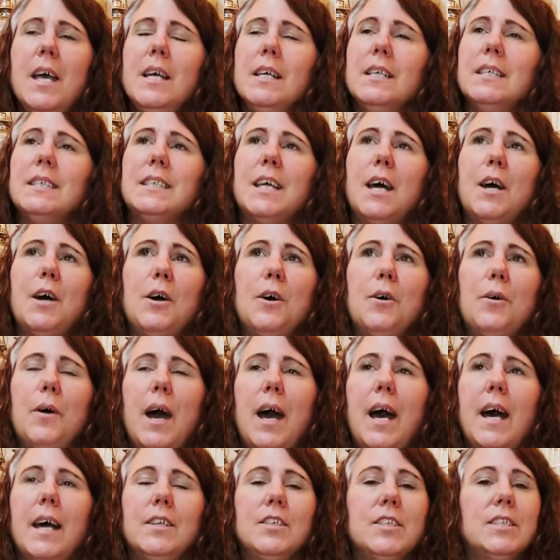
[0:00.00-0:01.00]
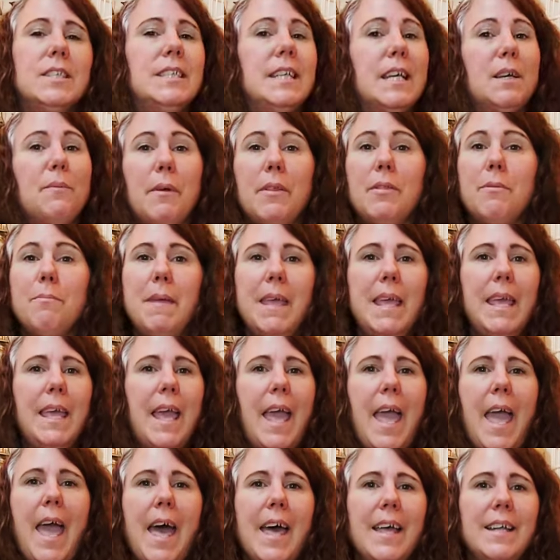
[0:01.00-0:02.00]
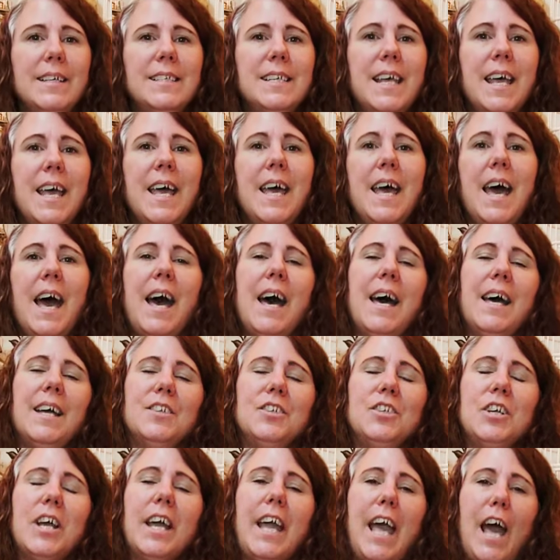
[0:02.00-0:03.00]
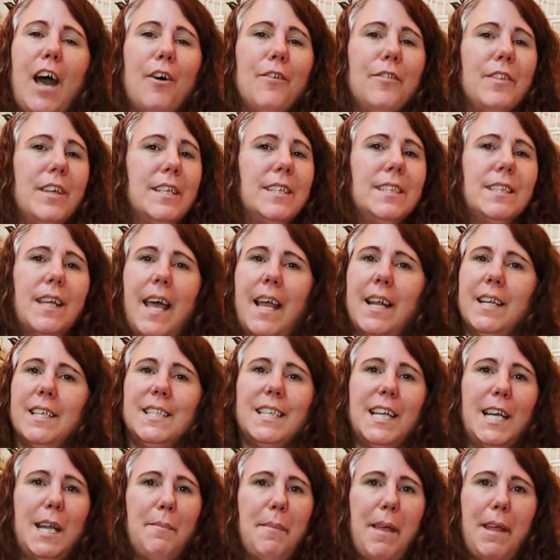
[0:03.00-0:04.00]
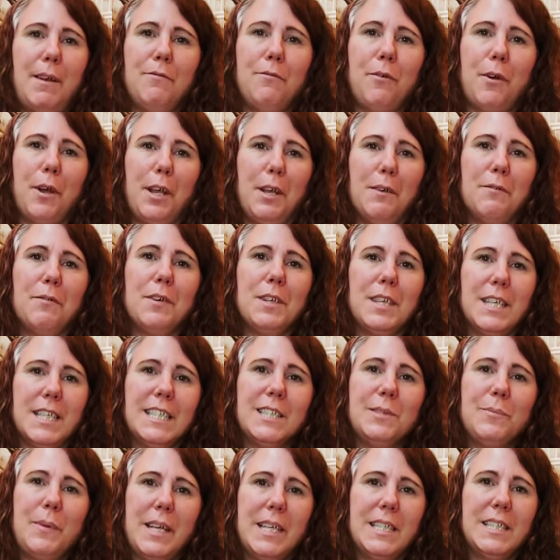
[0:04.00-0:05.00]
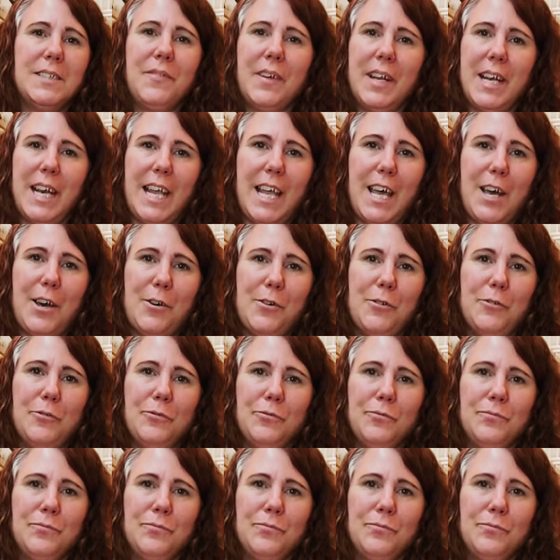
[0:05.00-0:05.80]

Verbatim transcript: So uh, just stick with me and uh, check out the signs that I made made for you for this week's video.